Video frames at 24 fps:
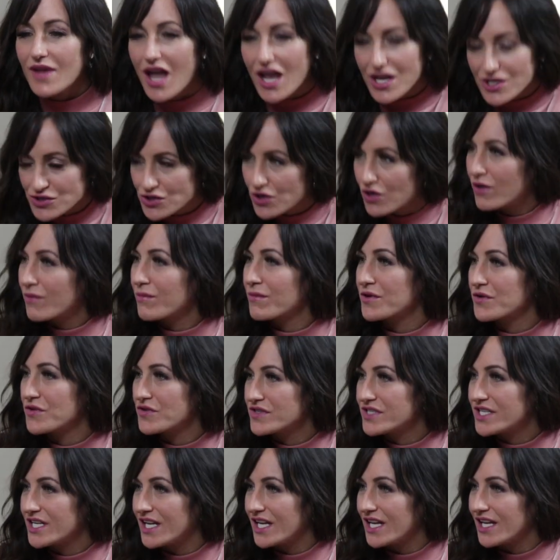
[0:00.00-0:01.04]
I showed him the
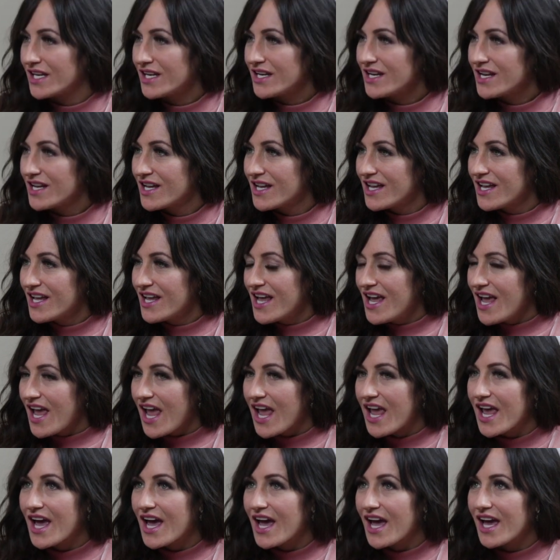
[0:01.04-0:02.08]
routine,
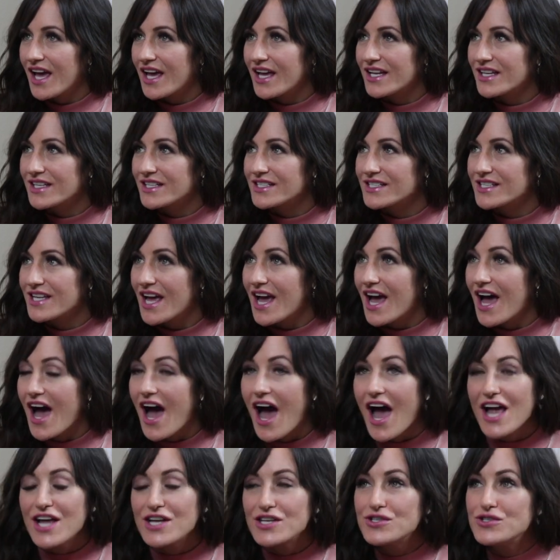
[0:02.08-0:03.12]
and
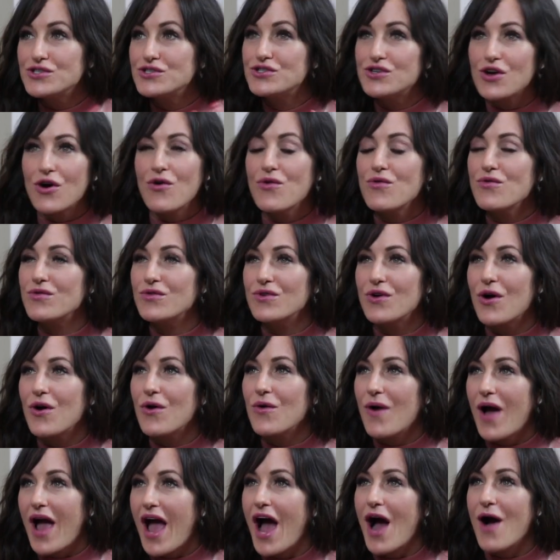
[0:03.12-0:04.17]
I don't
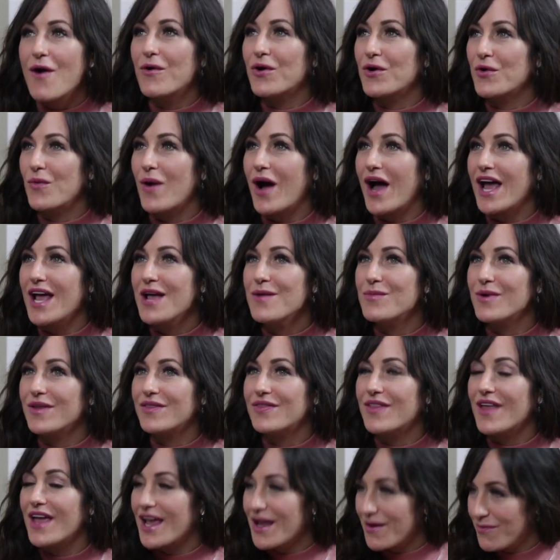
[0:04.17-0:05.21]
know how or why,
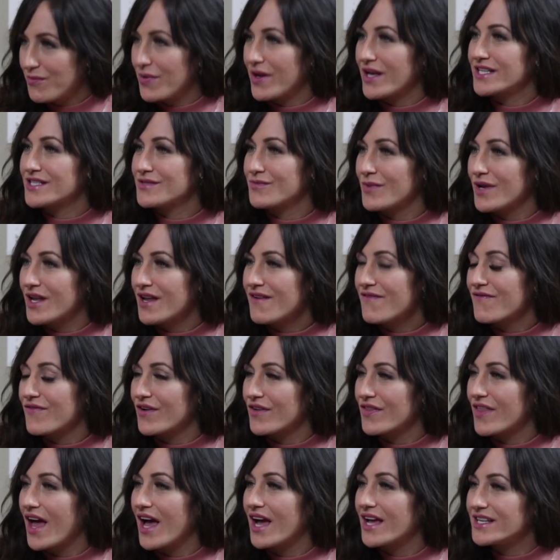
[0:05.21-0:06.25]
but they picked me
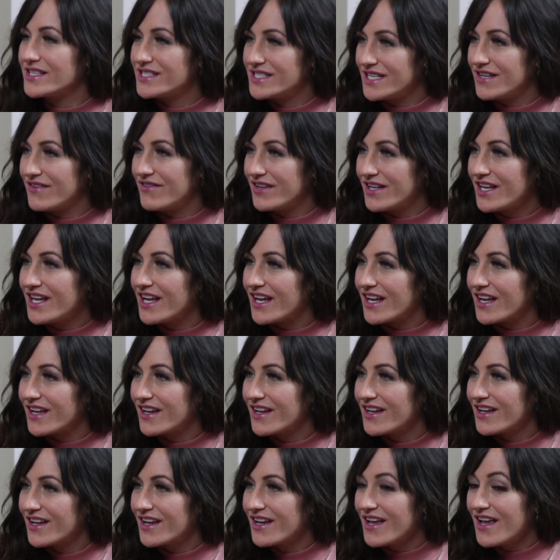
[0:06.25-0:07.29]
for that DVD.
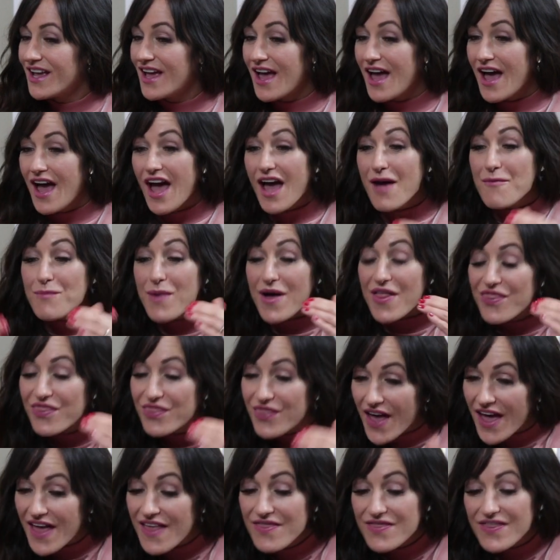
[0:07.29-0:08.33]

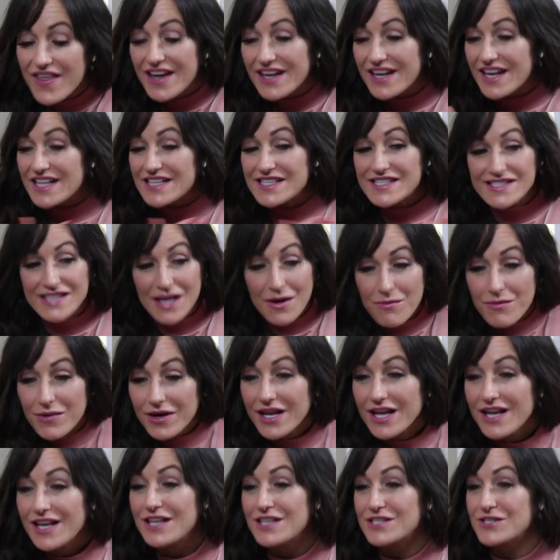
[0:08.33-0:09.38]
But then they need
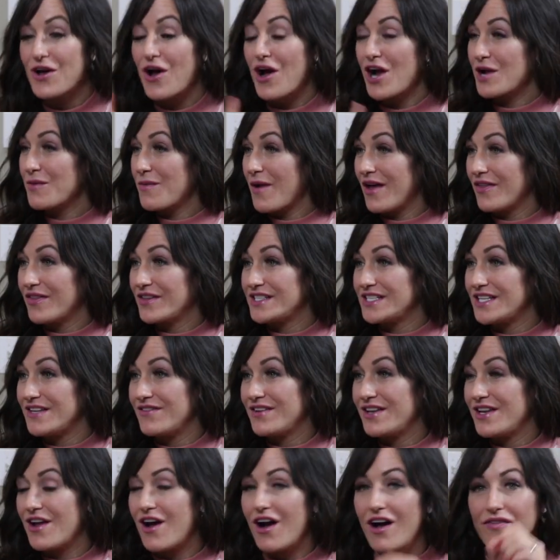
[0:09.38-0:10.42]
somebody to talk about the
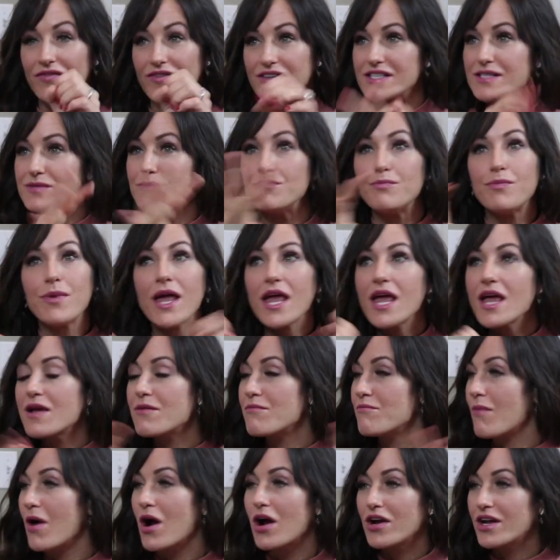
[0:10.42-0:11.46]
DVD on this big
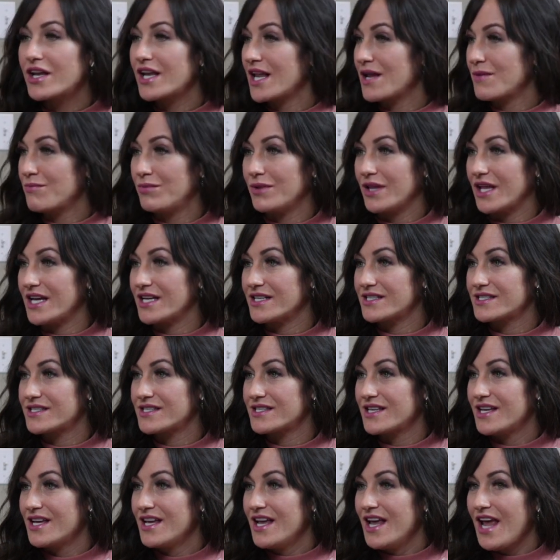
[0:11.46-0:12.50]
marketing blitz.
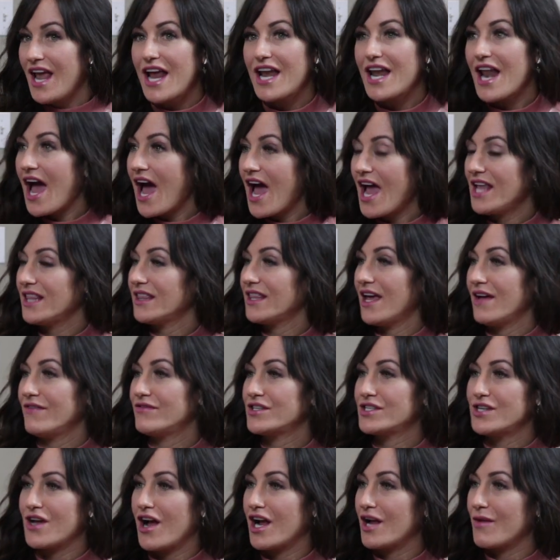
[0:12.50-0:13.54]
And I
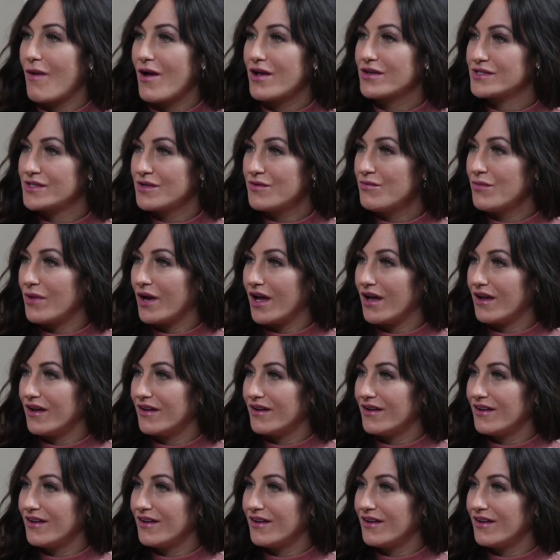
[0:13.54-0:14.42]
love to talk about Zumba.